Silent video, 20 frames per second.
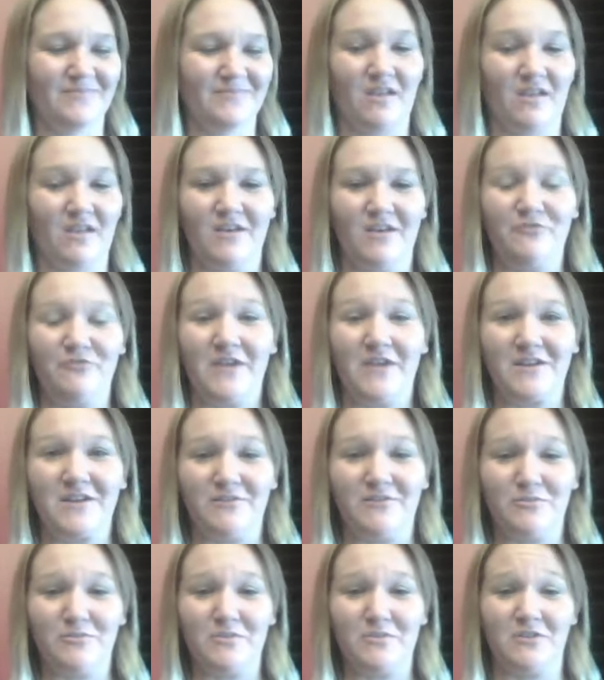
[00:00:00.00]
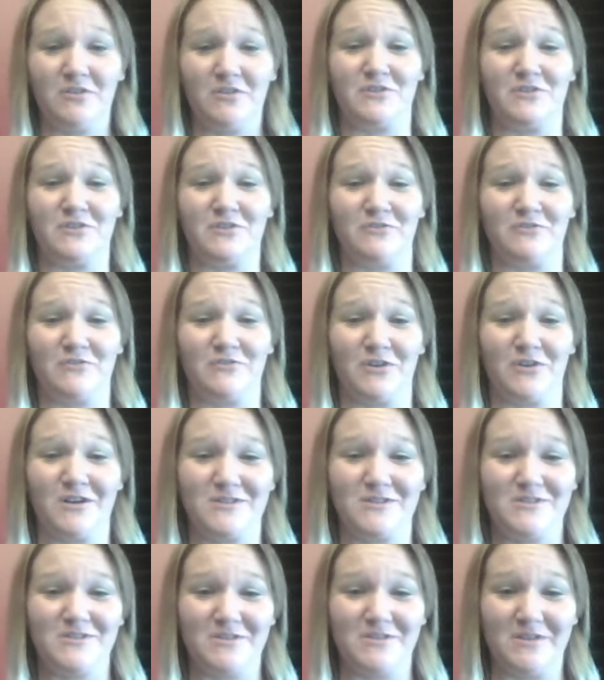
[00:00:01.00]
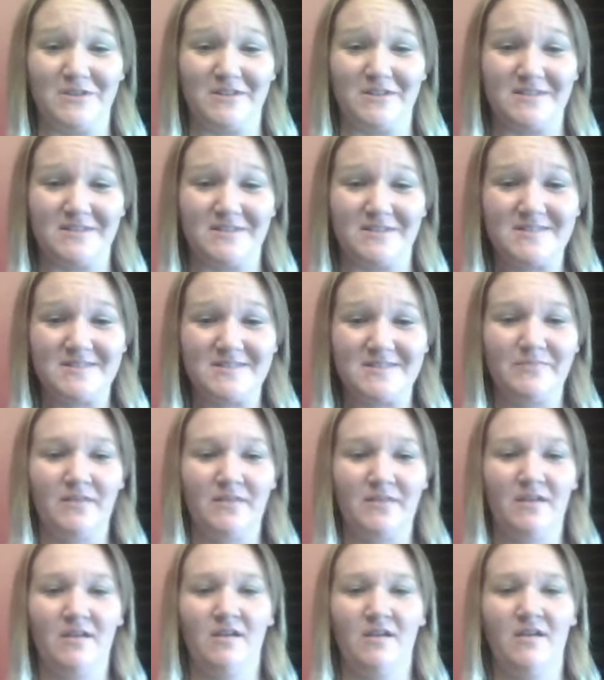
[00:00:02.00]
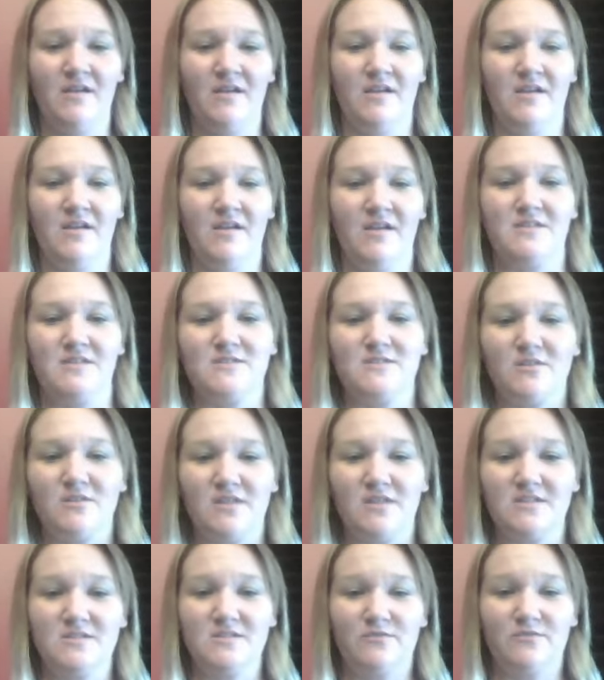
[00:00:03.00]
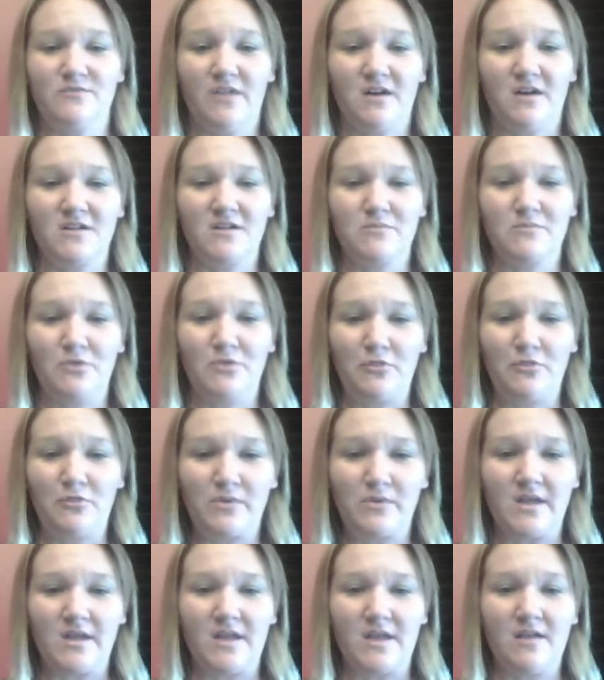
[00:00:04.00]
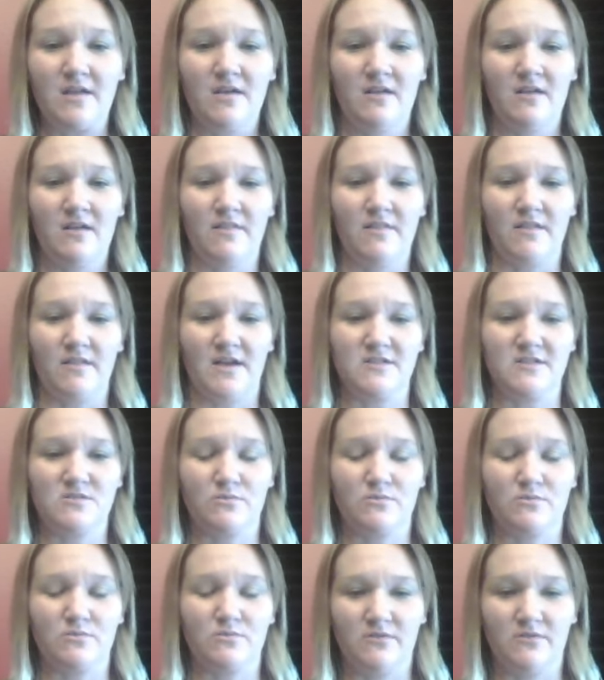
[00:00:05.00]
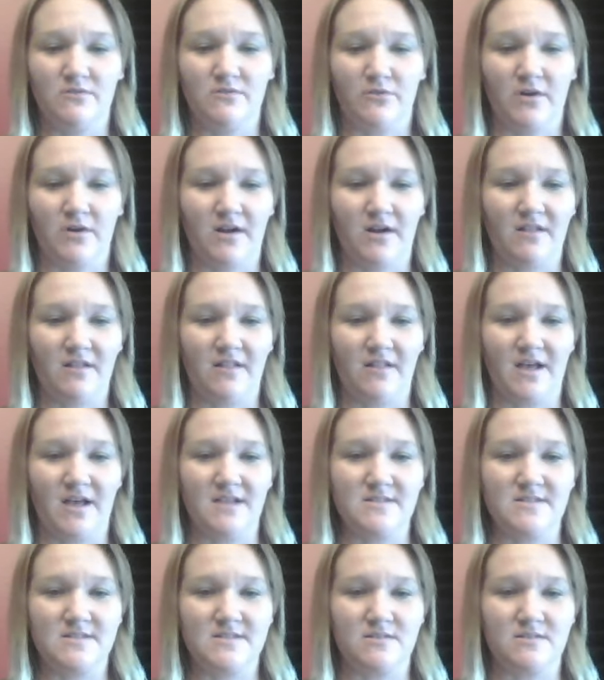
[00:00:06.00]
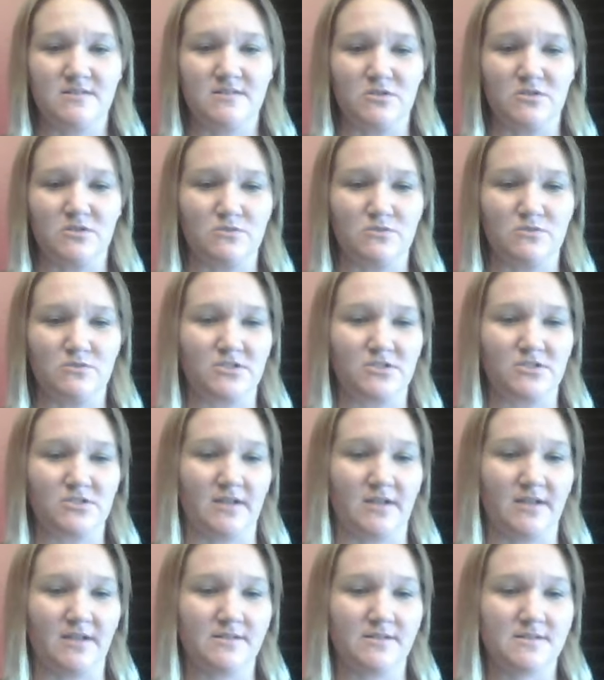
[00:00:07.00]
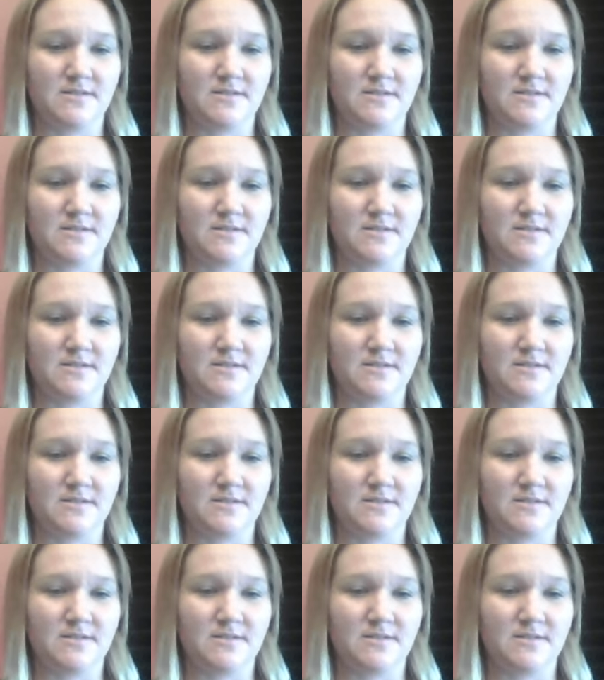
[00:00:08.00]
effective and beneficial for our students. And so this is vlog number 3, the last one for our class, and this is Rachel Lance.